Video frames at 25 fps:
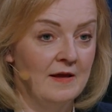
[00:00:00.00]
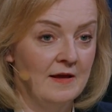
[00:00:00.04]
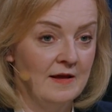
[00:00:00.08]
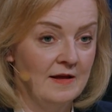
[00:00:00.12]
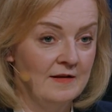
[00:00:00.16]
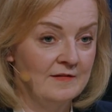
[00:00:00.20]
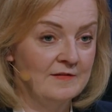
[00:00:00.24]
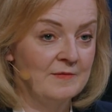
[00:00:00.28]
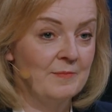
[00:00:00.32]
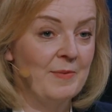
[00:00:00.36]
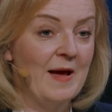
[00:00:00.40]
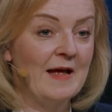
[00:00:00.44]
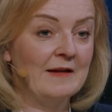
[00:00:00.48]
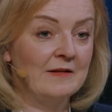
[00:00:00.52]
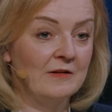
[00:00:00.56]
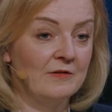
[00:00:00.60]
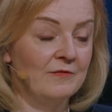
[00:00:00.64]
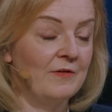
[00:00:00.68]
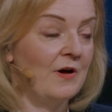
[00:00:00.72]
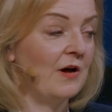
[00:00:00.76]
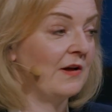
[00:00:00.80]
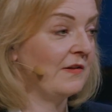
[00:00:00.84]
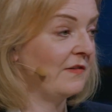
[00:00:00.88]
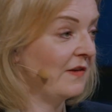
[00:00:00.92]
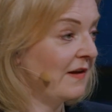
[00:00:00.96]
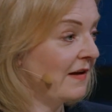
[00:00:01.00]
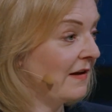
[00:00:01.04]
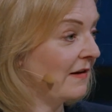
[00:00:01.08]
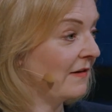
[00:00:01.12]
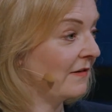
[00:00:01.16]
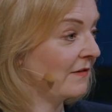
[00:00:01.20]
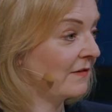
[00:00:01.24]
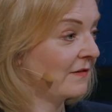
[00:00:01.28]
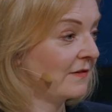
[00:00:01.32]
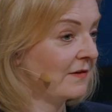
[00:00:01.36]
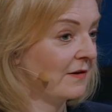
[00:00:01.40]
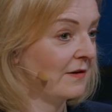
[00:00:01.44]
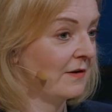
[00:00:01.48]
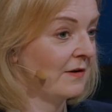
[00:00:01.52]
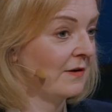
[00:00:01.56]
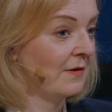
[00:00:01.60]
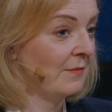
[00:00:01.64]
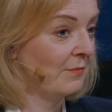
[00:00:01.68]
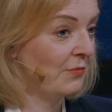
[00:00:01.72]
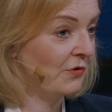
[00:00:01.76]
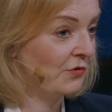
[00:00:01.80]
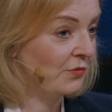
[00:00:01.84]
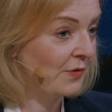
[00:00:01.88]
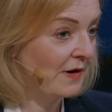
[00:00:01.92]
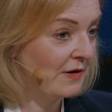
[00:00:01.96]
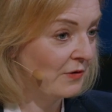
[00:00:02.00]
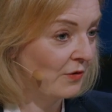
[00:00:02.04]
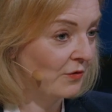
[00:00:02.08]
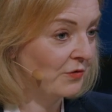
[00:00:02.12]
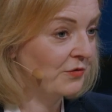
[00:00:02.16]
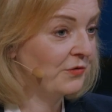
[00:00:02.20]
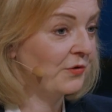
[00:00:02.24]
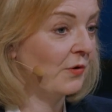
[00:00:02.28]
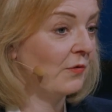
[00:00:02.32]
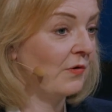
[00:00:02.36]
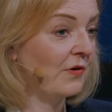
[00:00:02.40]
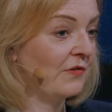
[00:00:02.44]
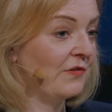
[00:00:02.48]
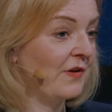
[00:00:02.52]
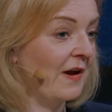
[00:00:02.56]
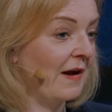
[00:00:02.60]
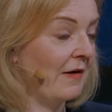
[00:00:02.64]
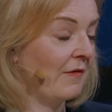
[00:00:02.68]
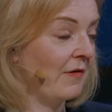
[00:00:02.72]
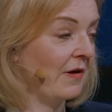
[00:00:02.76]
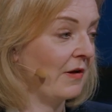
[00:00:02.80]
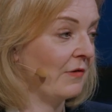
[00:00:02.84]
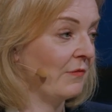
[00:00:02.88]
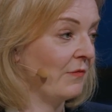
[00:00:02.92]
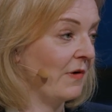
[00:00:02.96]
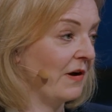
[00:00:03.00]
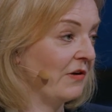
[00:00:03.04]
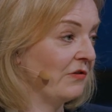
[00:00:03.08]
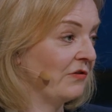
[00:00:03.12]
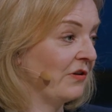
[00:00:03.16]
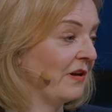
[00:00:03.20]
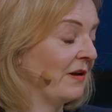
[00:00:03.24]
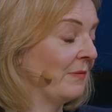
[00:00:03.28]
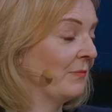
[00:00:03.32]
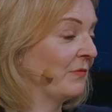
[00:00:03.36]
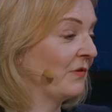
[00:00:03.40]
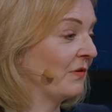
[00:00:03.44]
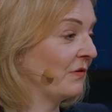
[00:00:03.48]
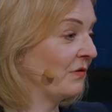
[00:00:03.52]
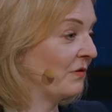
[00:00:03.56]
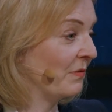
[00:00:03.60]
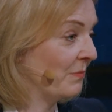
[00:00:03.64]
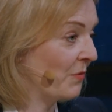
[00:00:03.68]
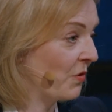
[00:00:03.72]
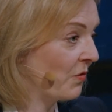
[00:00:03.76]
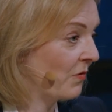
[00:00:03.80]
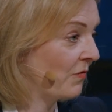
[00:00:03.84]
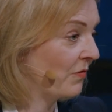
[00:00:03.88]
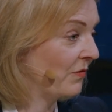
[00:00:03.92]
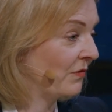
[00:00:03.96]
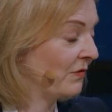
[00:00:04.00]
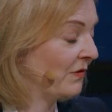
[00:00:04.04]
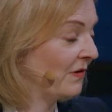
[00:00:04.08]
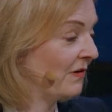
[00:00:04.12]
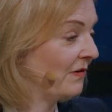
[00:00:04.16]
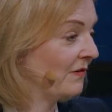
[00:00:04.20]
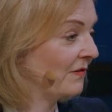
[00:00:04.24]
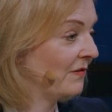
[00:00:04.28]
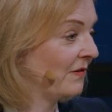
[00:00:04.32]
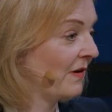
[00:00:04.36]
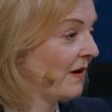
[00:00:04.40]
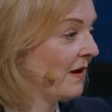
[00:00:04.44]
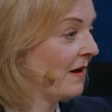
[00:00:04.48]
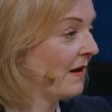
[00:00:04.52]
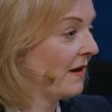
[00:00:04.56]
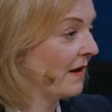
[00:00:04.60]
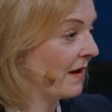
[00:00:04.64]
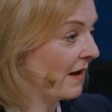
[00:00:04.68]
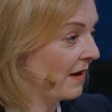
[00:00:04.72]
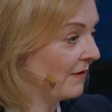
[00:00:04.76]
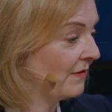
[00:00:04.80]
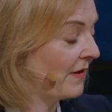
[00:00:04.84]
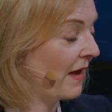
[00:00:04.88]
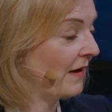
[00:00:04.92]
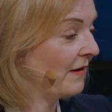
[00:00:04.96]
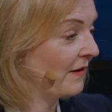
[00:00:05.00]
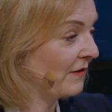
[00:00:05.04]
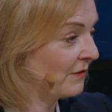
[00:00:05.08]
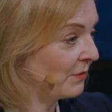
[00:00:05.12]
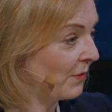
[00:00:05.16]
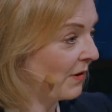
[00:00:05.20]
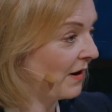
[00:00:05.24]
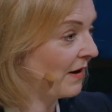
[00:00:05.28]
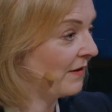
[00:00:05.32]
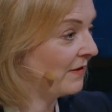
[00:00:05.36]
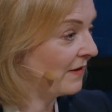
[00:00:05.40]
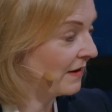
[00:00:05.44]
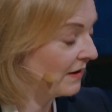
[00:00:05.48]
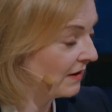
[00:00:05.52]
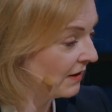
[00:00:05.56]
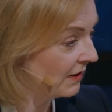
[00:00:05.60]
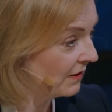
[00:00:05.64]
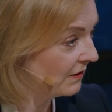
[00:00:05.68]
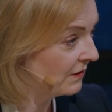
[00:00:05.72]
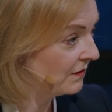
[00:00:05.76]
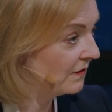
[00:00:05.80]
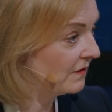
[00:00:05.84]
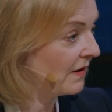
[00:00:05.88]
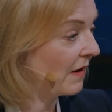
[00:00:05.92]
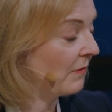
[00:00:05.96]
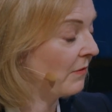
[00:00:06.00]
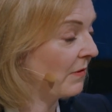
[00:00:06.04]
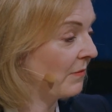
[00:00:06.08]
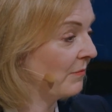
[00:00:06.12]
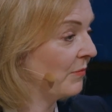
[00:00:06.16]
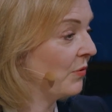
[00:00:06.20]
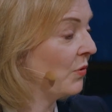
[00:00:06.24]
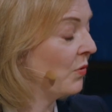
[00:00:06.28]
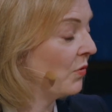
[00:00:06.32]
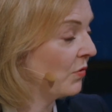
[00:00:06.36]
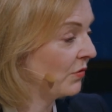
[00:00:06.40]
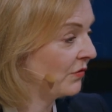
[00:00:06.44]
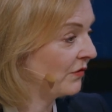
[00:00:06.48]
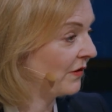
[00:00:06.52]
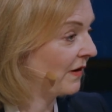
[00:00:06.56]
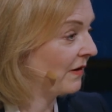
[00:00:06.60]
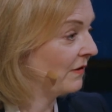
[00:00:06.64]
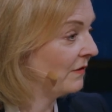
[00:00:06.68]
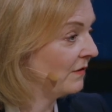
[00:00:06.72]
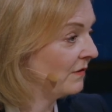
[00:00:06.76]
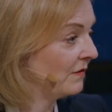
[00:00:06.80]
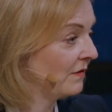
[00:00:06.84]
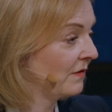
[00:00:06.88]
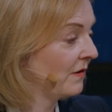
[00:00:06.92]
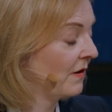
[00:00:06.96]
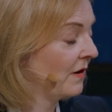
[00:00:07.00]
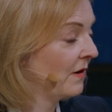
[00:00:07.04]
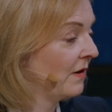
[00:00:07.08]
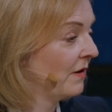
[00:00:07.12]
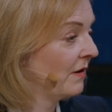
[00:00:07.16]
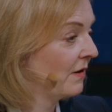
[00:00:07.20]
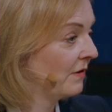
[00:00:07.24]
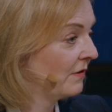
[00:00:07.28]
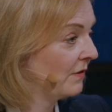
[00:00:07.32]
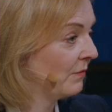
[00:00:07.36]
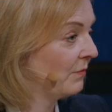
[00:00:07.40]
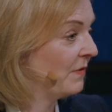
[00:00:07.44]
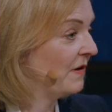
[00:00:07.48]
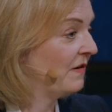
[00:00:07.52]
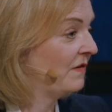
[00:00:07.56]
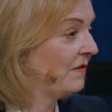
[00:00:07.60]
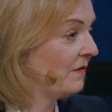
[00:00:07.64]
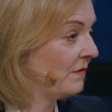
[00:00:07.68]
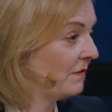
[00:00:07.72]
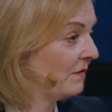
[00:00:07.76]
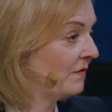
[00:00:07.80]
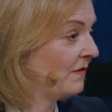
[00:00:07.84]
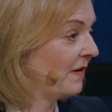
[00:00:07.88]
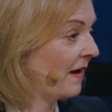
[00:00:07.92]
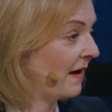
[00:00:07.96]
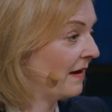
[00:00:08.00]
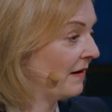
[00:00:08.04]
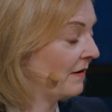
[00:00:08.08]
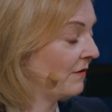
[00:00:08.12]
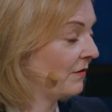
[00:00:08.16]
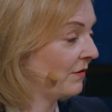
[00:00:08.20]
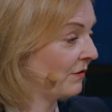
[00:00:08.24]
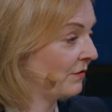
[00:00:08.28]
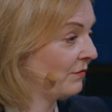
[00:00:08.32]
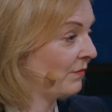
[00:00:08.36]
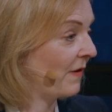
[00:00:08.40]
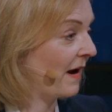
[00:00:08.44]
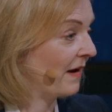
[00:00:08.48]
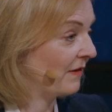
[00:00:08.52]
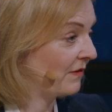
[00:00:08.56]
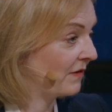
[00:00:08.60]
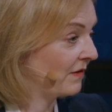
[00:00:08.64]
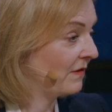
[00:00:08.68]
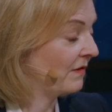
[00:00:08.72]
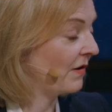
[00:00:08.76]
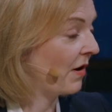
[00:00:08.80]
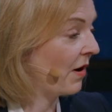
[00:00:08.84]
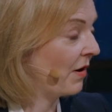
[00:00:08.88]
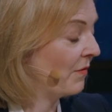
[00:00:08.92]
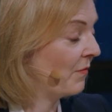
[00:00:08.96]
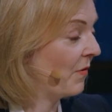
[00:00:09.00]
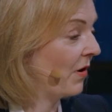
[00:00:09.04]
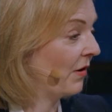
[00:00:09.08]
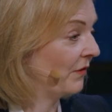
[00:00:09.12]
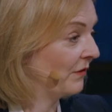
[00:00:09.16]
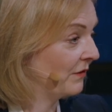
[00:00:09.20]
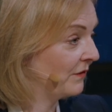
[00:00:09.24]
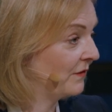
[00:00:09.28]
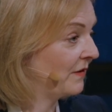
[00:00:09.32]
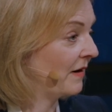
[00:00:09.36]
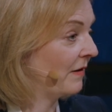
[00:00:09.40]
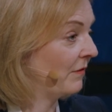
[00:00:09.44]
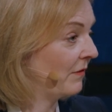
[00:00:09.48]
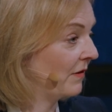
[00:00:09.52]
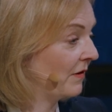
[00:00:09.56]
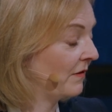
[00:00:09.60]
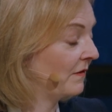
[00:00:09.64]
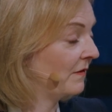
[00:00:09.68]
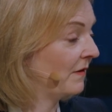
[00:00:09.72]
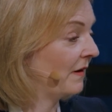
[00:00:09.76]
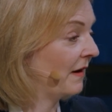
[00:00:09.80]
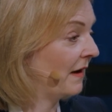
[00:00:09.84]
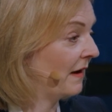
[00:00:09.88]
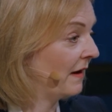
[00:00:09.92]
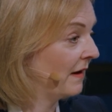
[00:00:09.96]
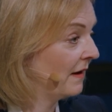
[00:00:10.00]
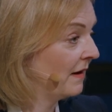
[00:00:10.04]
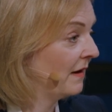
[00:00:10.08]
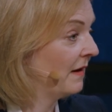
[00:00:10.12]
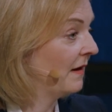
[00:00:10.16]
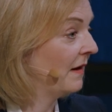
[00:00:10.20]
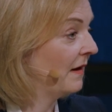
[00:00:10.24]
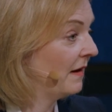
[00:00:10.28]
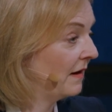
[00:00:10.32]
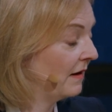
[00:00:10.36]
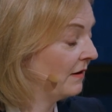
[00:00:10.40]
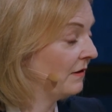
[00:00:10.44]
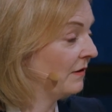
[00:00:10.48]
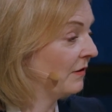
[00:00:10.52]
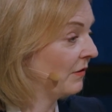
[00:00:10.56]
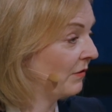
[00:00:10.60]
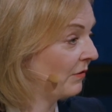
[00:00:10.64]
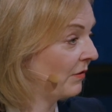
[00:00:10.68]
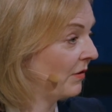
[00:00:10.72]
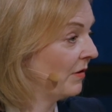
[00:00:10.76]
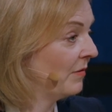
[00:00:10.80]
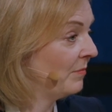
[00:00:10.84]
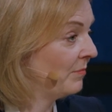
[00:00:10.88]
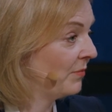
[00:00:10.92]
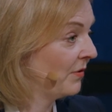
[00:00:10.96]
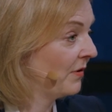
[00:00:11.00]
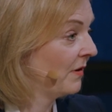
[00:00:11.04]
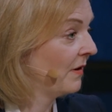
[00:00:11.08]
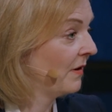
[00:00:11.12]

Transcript: It's a battle of ideas between authoritarian regimes and democracies. And that is why I think it is so important that we do take the threat to Taiwan seriously in Europe.